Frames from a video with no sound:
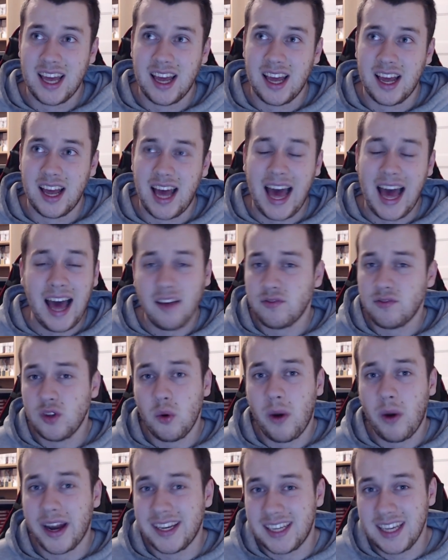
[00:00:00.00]
I have
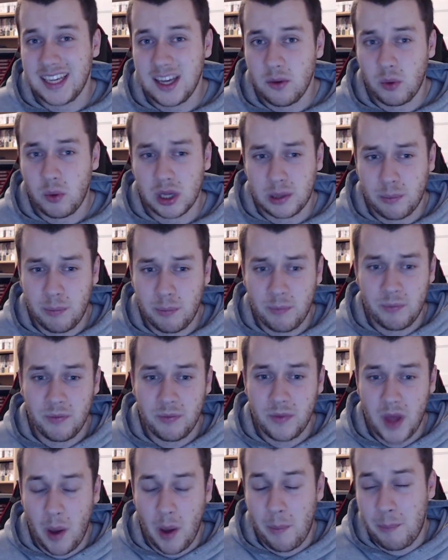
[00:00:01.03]
no idea what
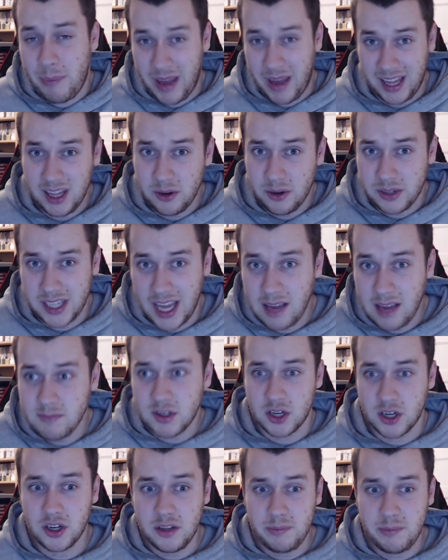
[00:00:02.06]
a pillar game
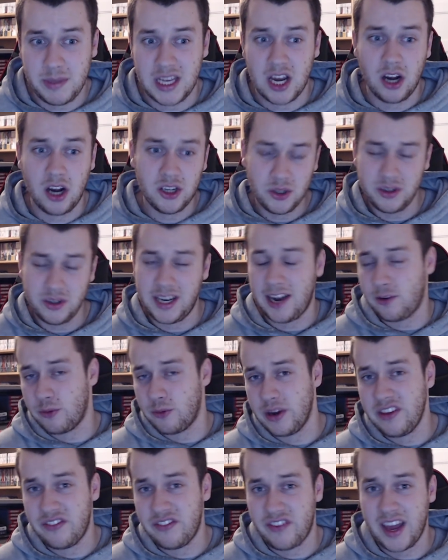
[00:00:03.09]
could be other than
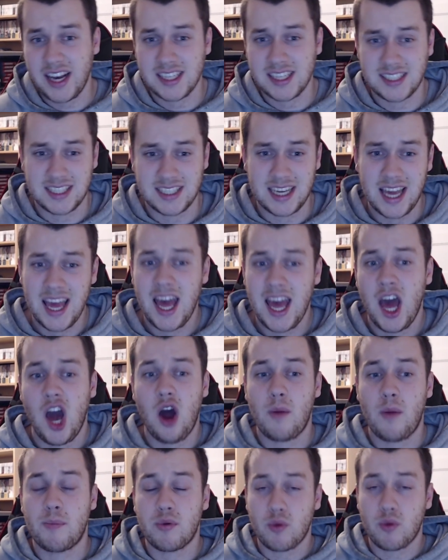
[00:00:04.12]
Re-Fantasy,
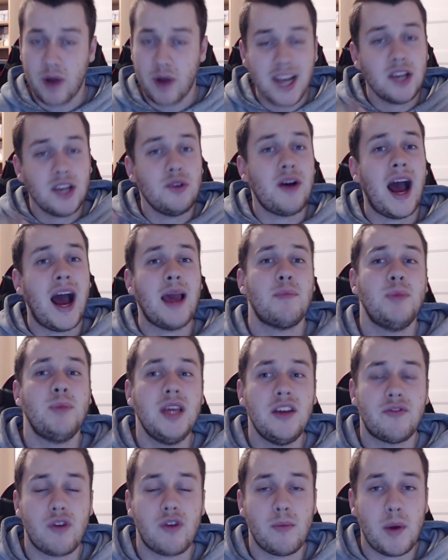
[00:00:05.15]
a brand new
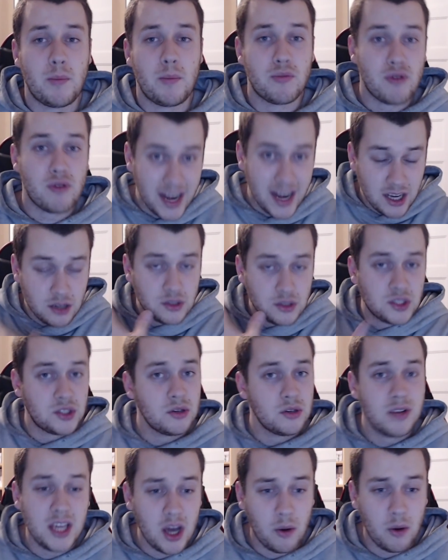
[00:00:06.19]
IP from a brand new
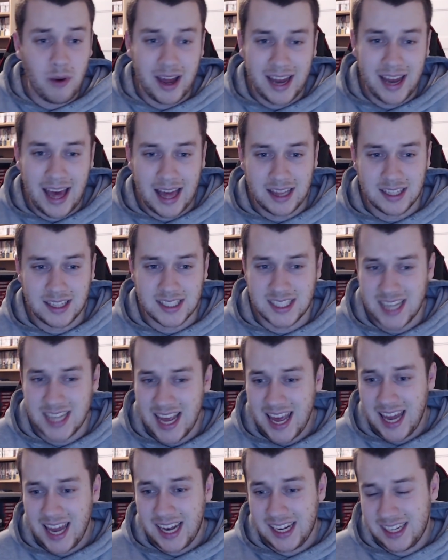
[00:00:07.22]
studio at Atlus.
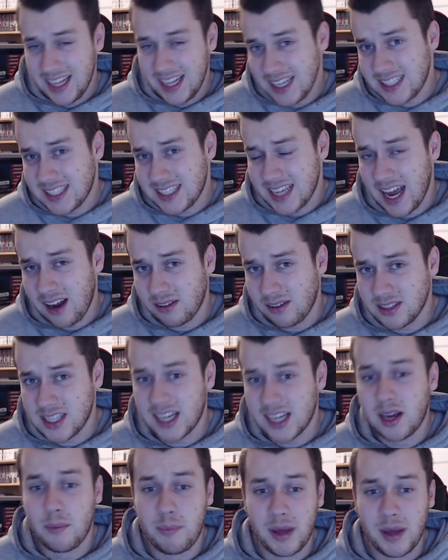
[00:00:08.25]
This sounds
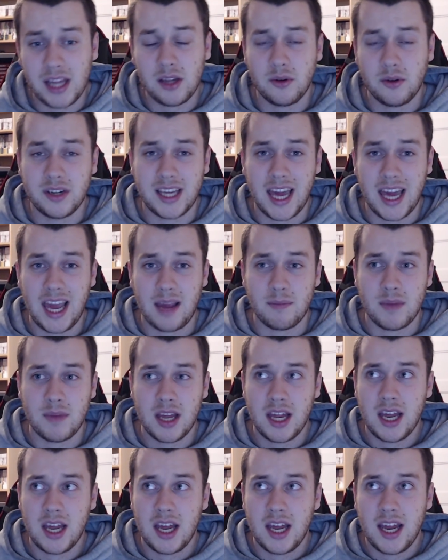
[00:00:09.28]
like a pillar game,
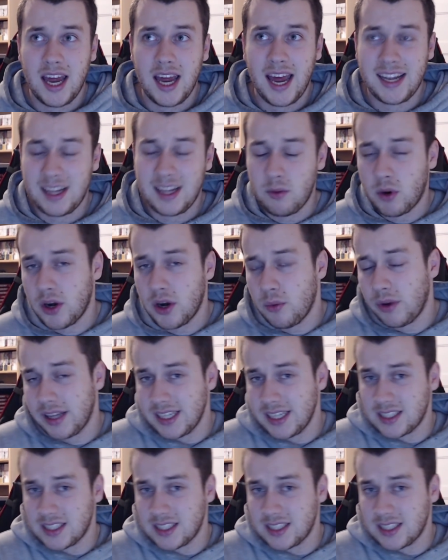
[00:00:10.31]
and they want to release a